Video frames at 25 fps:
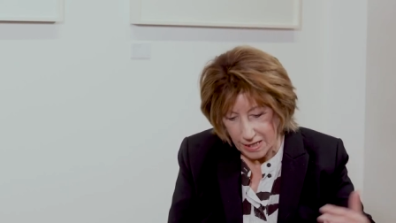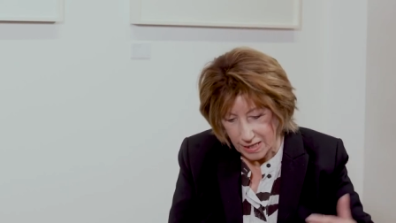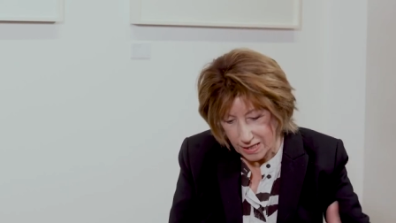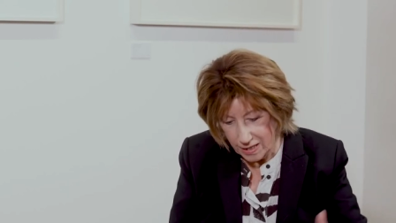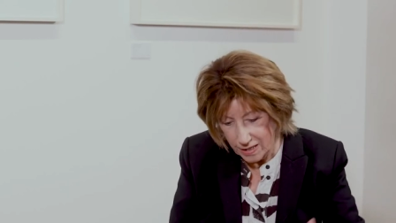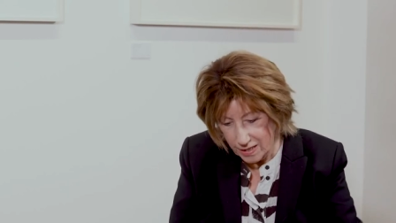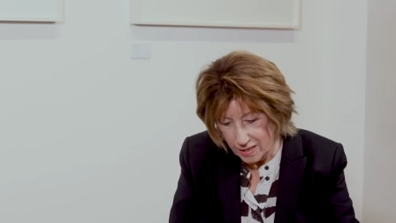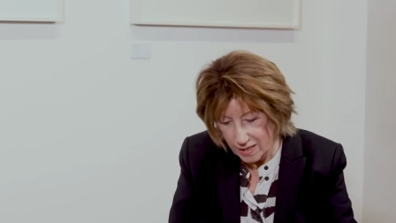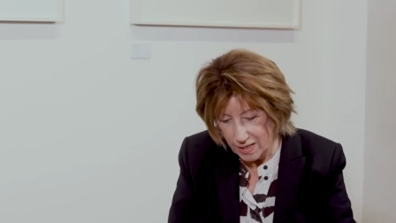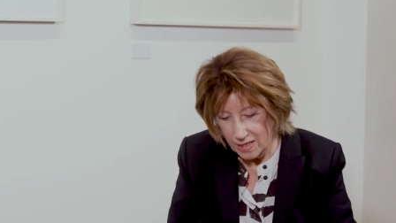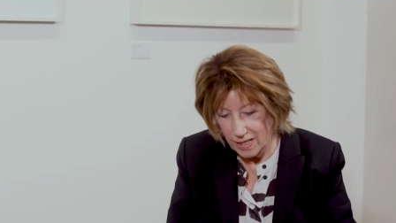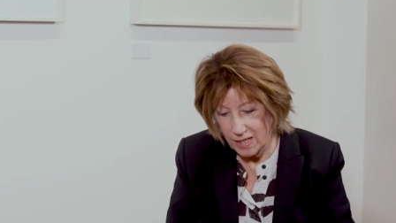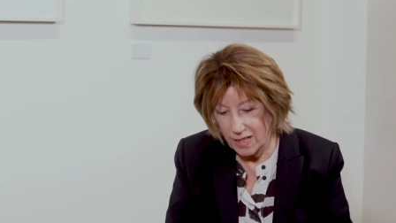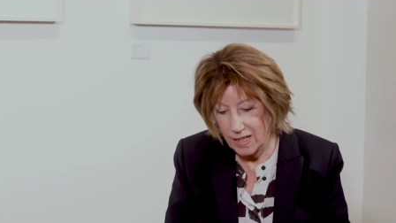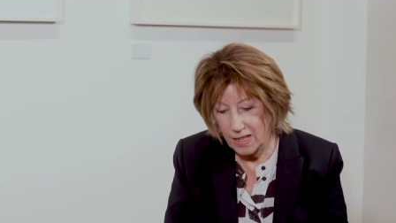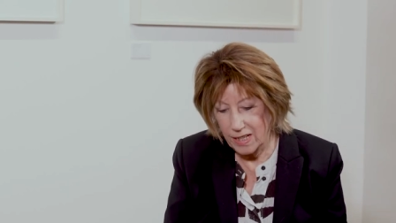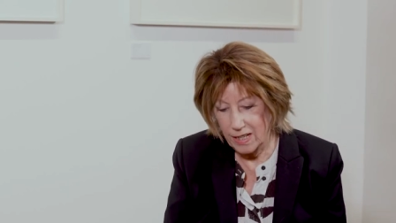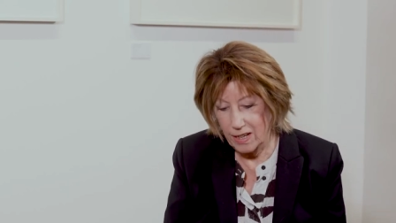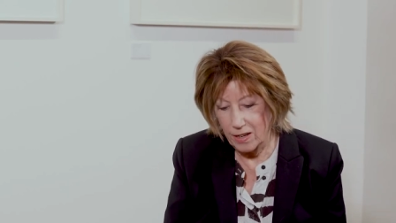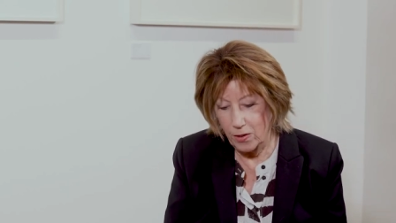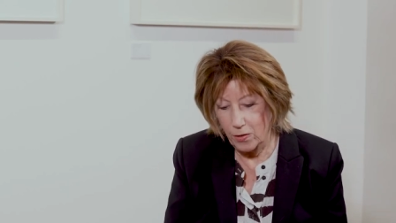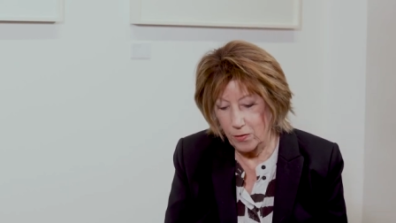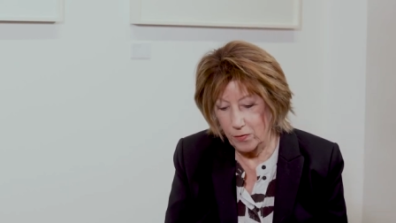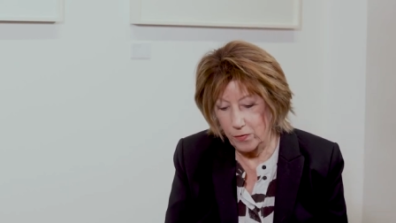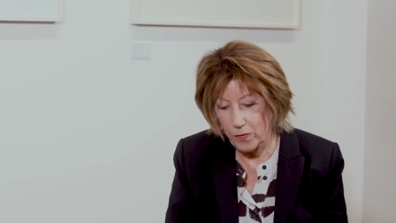know,
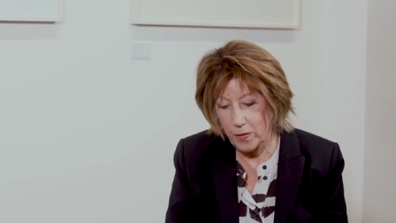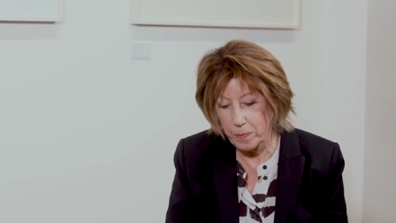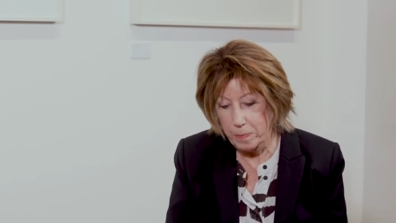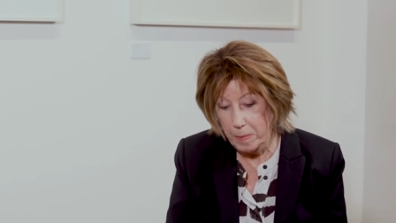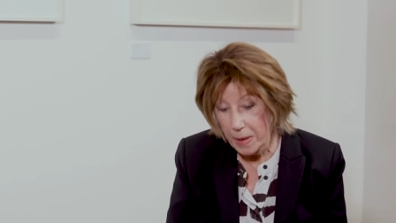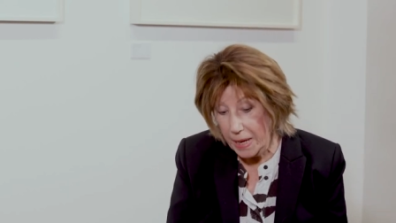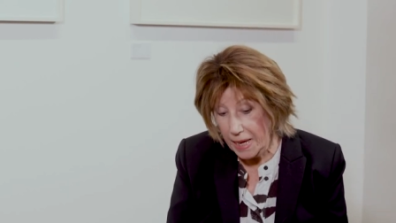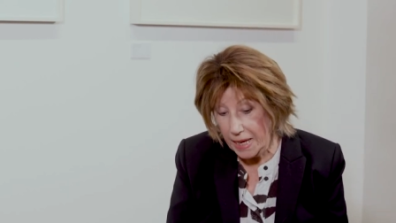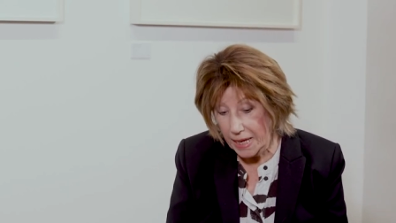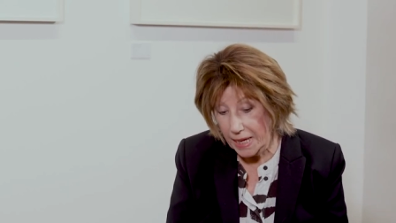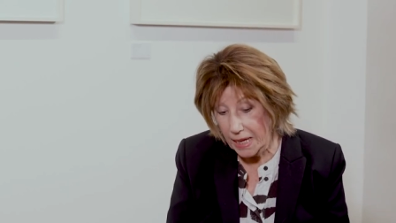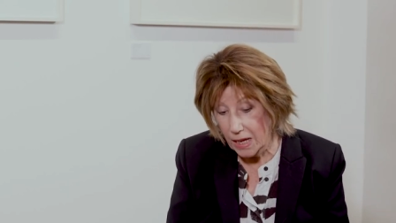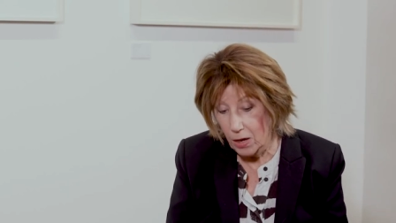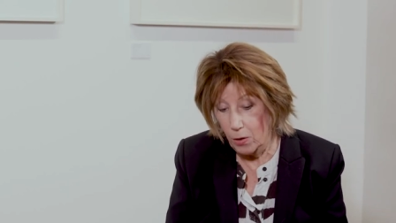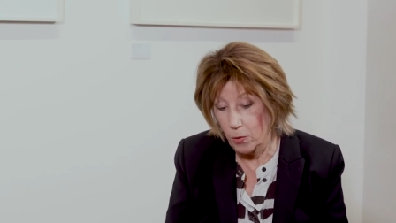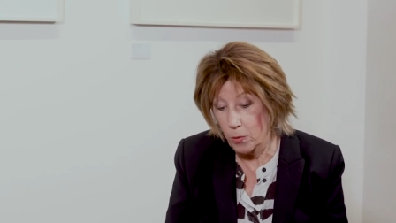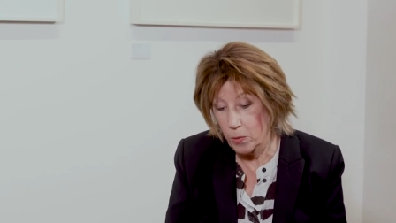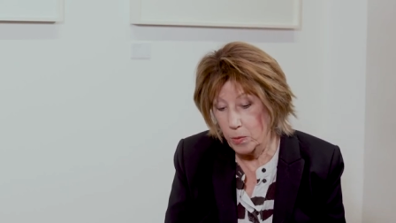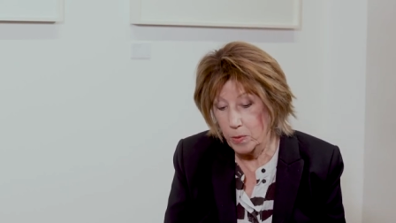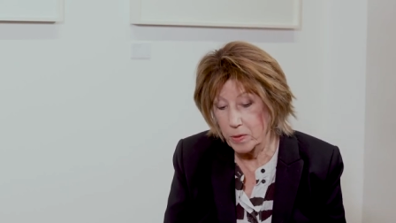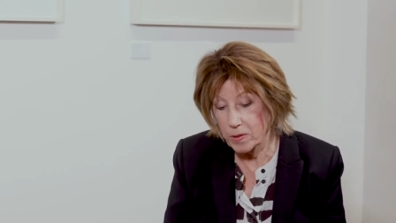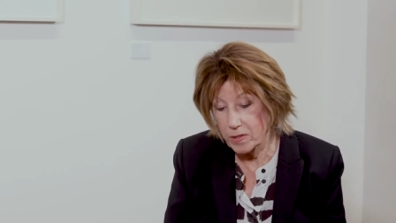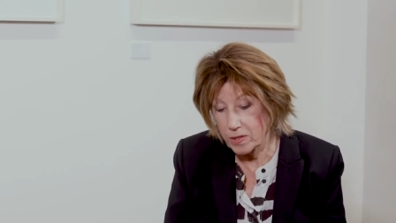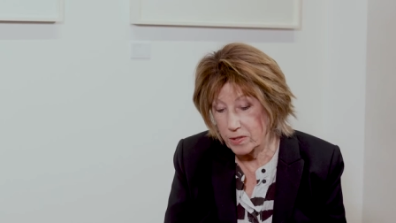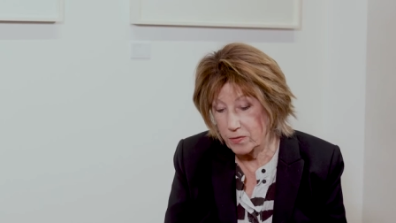for me, it
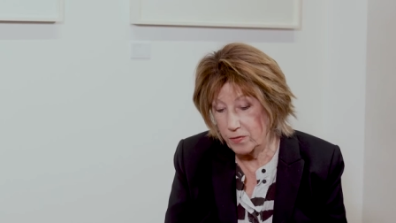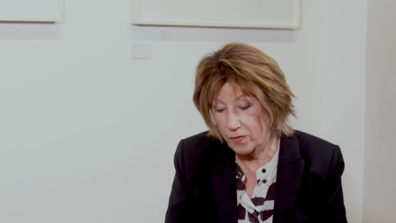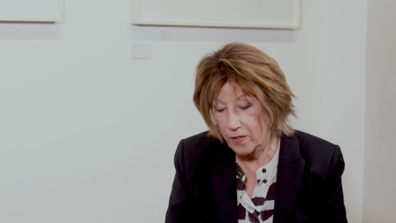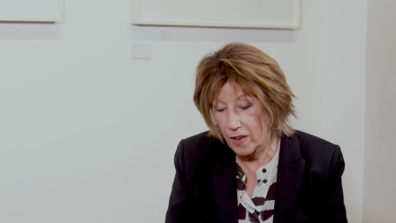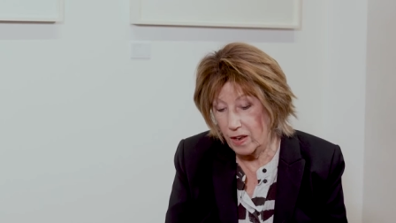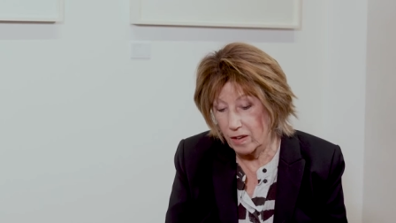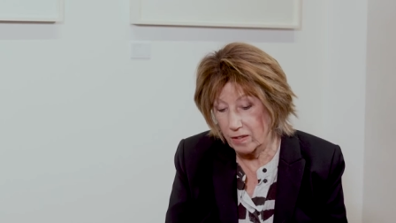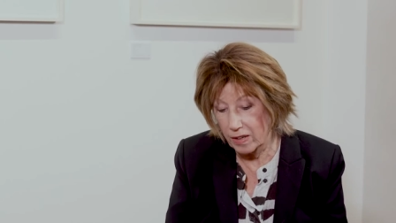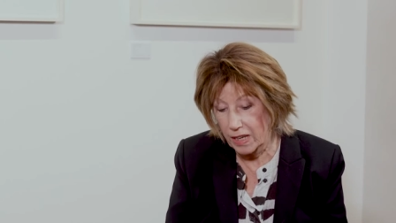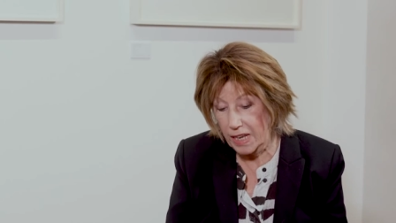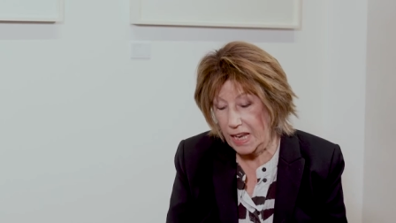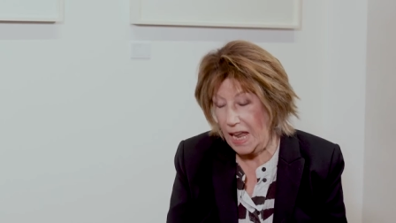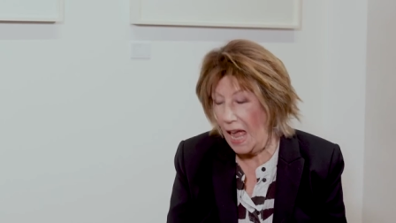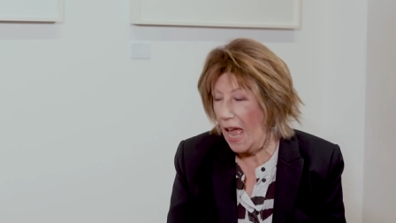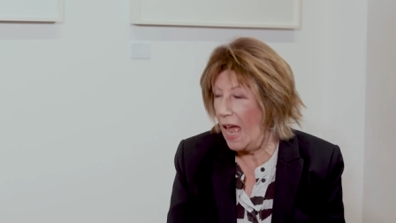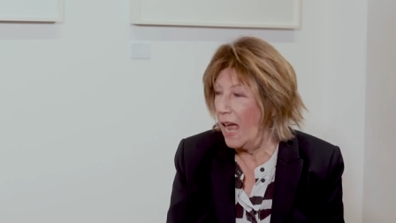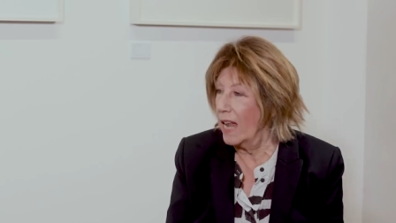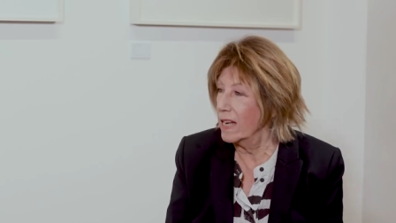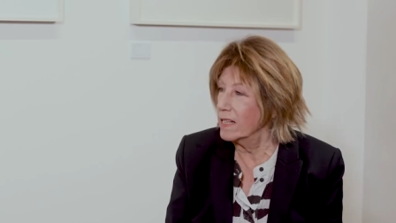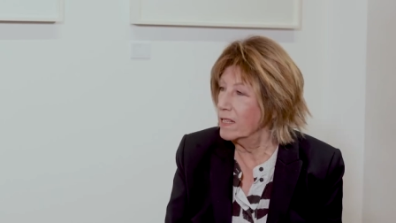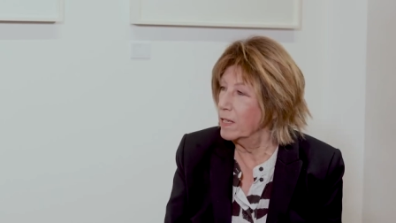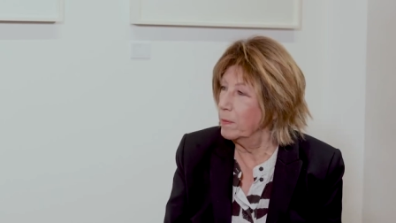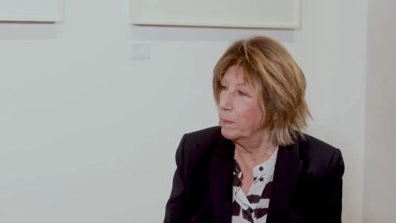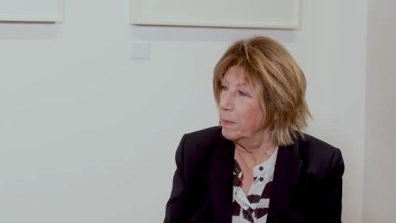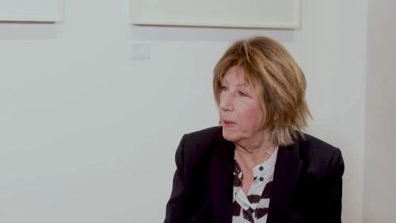always felt it
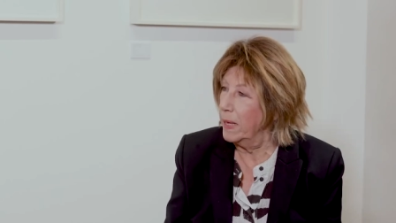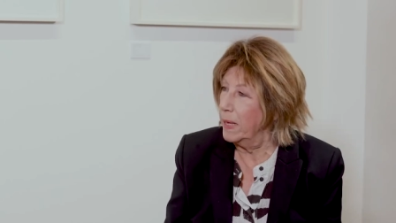had to